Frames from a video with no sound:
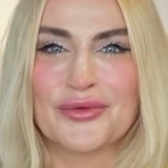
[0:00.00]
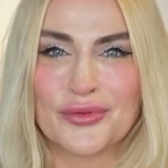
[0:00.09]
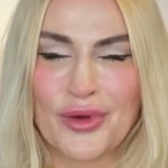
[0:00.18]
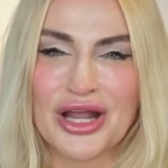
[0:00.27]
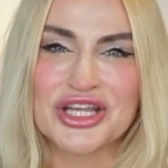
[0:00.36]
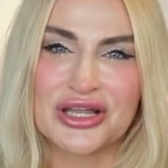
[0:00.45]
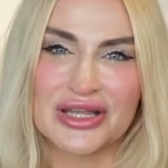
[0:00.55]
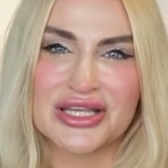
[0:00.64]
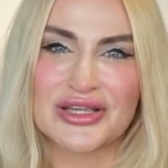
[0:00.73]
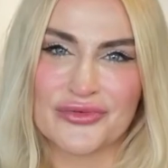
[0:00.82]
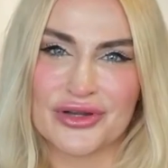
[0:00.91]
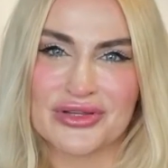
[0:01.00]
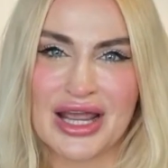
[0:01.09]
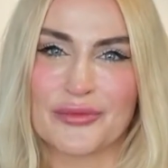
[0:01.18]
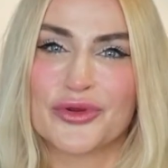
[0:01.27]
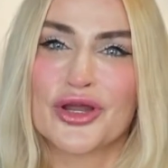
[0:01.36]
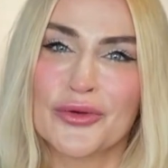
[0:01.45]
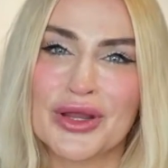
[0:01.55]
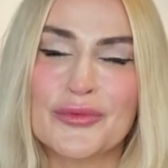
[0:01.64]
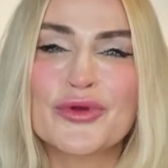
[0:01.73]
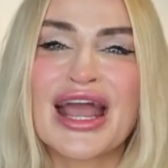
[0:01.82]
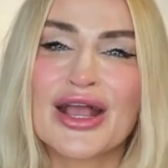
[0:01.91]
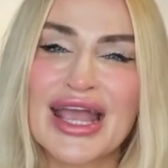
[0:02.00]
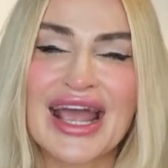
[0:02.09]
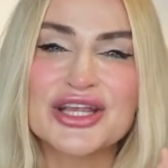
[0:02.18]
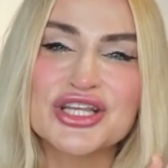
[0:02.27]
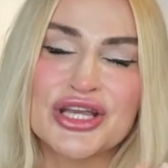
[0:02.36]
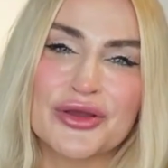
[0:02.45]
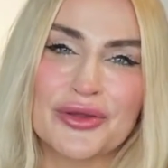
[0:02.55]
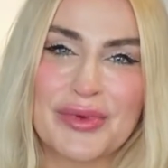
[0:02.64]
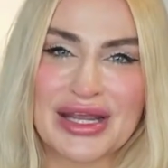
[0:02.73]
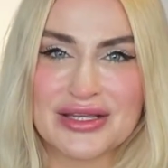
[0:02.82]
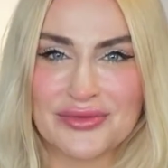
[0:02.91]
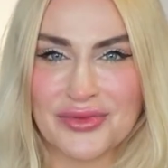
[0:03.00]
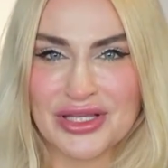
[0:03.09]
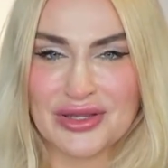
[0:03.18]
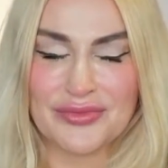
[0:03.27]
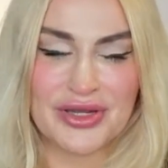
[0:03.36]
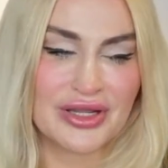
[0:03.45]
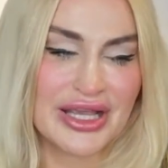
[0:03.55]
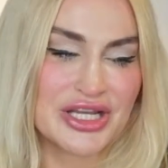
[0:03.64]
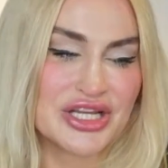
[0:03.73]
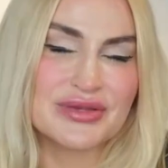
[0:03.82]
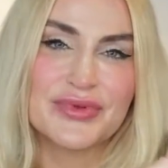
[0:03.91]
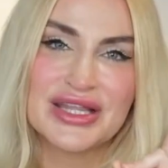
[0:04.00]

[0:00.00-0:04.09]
We're watching this in real time. We're actually going back to the Middle Ages,